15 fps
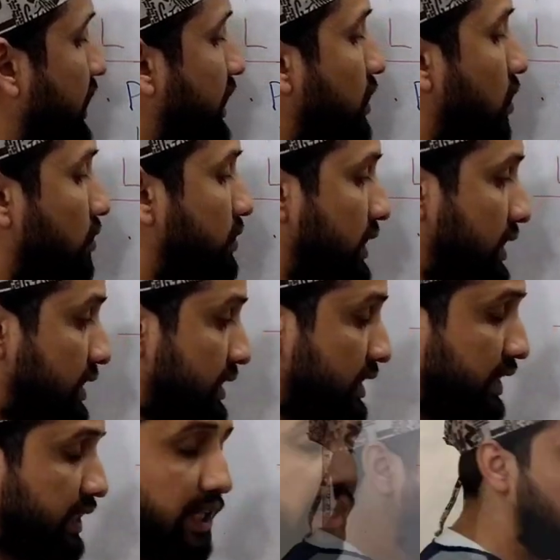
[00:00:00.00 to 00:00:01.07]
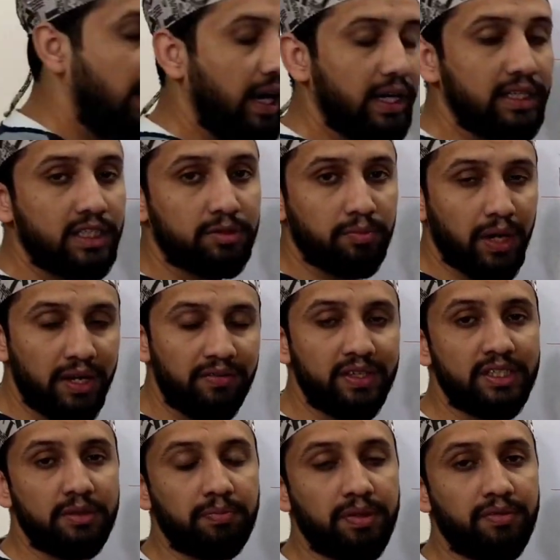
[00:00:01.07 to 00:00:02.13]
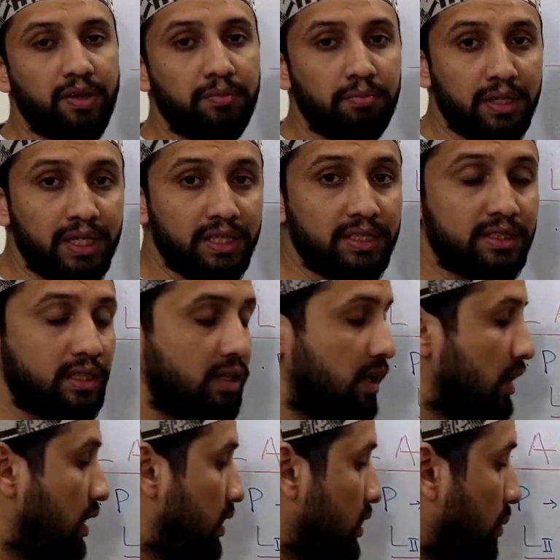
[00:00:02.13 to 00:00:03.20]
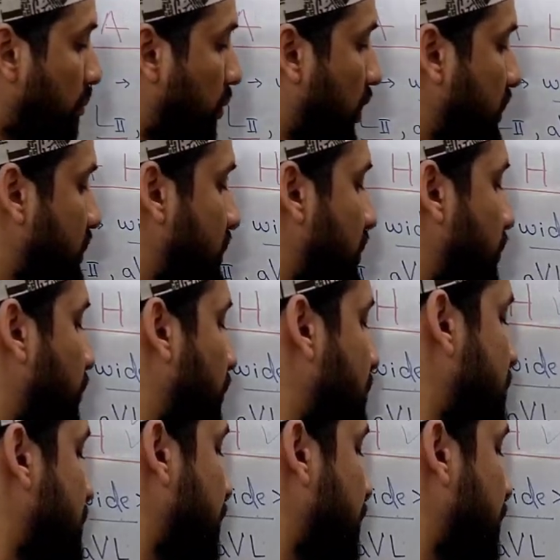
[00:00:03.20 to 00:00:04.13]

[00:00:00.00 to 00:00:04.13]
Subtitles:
lead of the ECG, and this biphasic P wave means the positive first